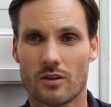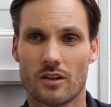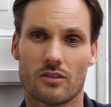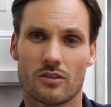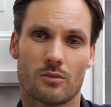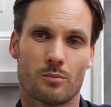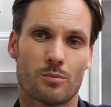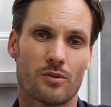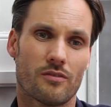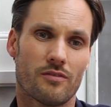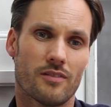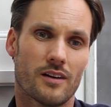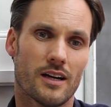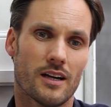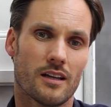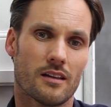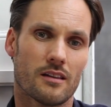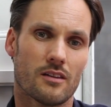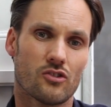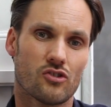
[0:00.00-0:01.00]
wanted to
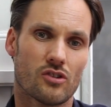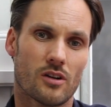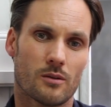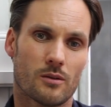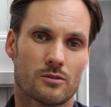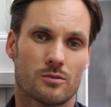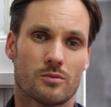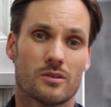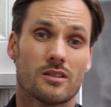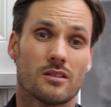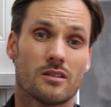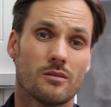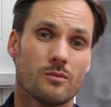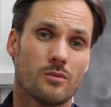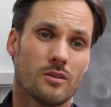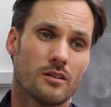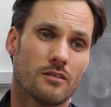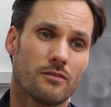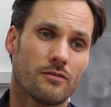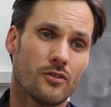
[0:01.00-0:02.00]
provide the shops
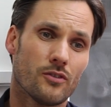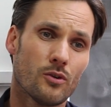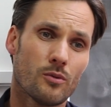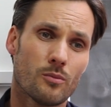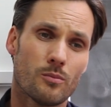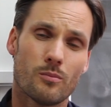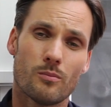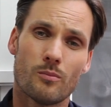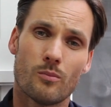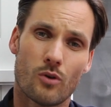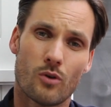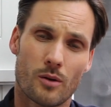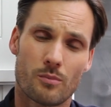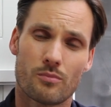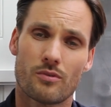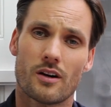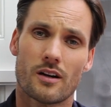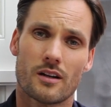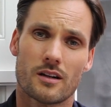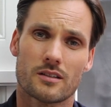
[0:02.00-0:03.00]
with a few more
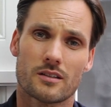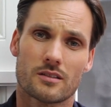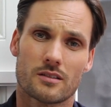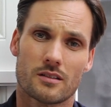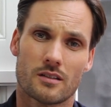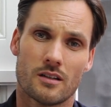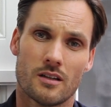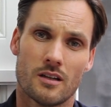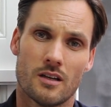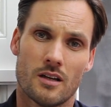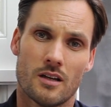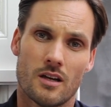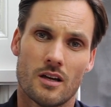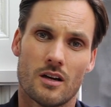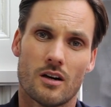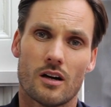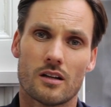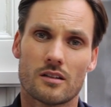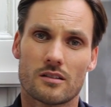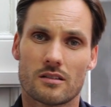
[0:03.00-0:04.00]
products
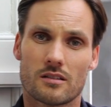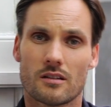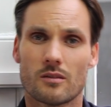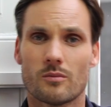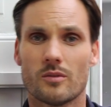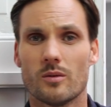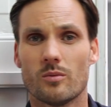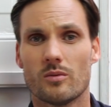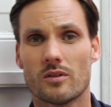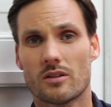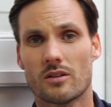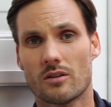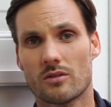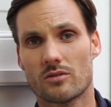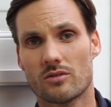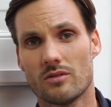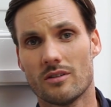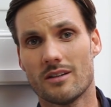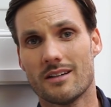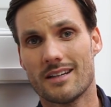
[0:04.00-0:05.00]
until we would go
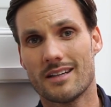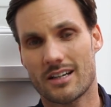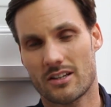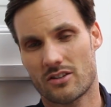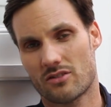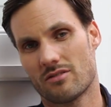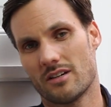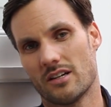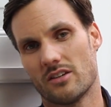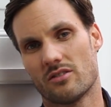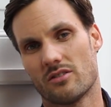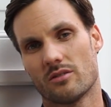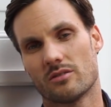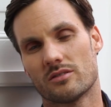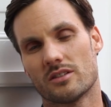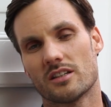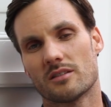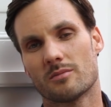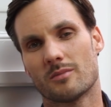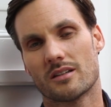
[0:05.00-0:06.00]
to the next trade show
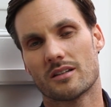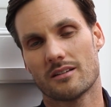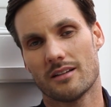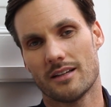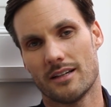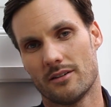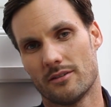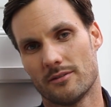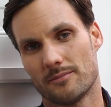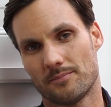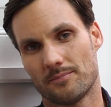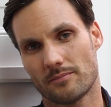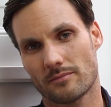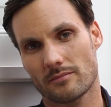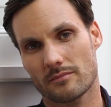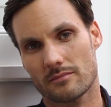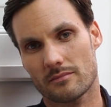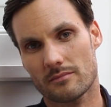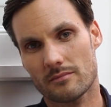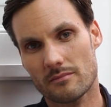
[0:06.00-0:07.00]
6 months later.
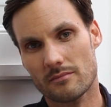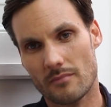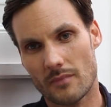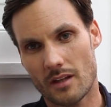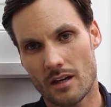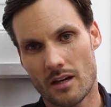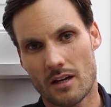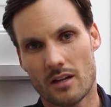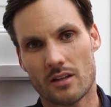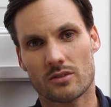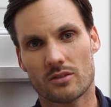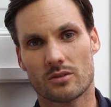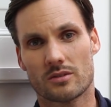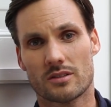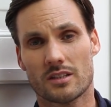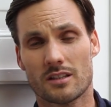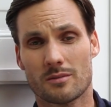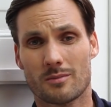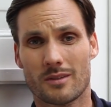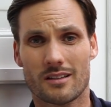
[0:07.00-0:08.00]
So
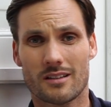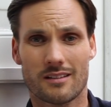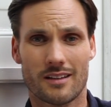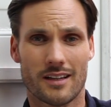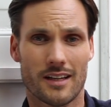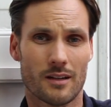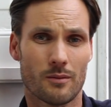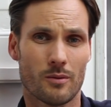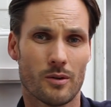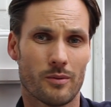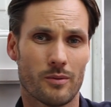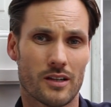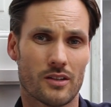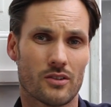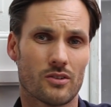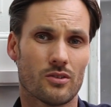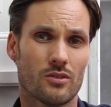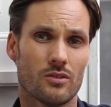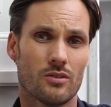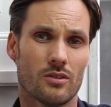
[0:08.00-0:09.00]
6 months later, we
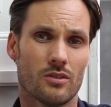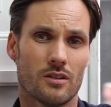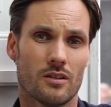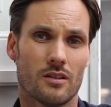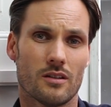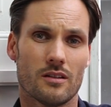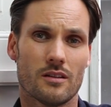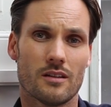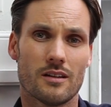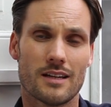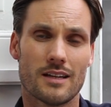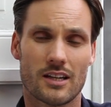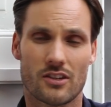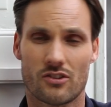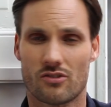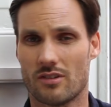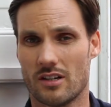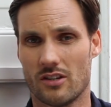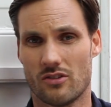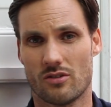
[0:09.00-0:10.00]
went to the
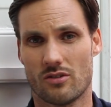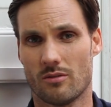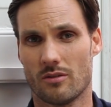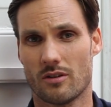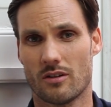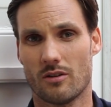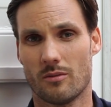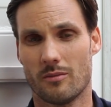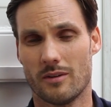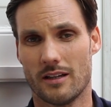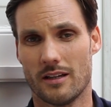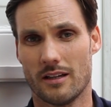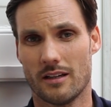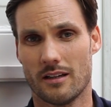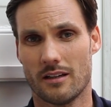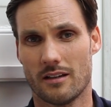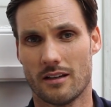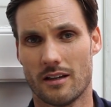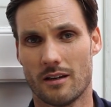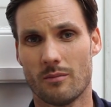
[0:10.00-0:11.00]
next trade show in
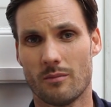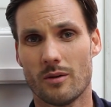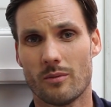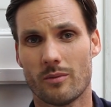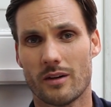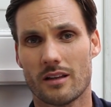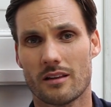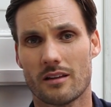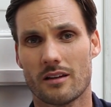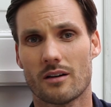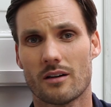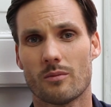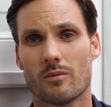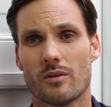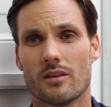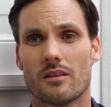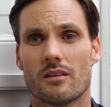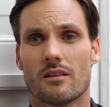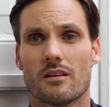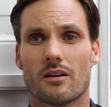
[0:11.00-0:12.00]
Copenhagen, and we went there
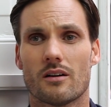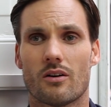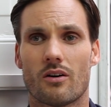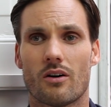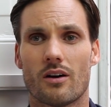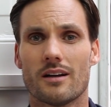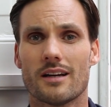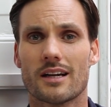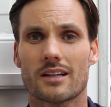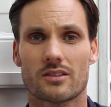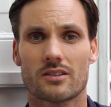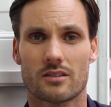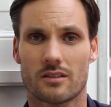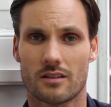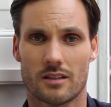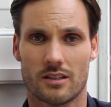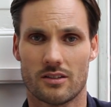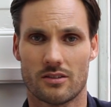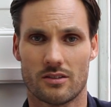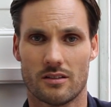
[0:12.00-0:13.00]
with our next
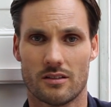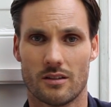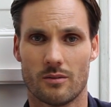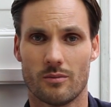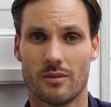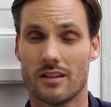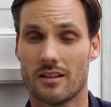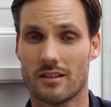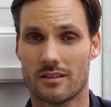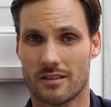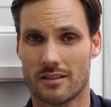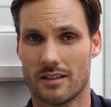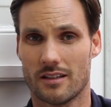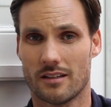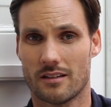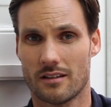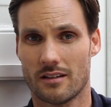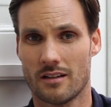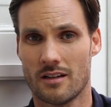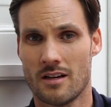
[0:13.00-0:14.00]
collection that we
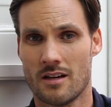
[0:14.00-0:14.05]
designed.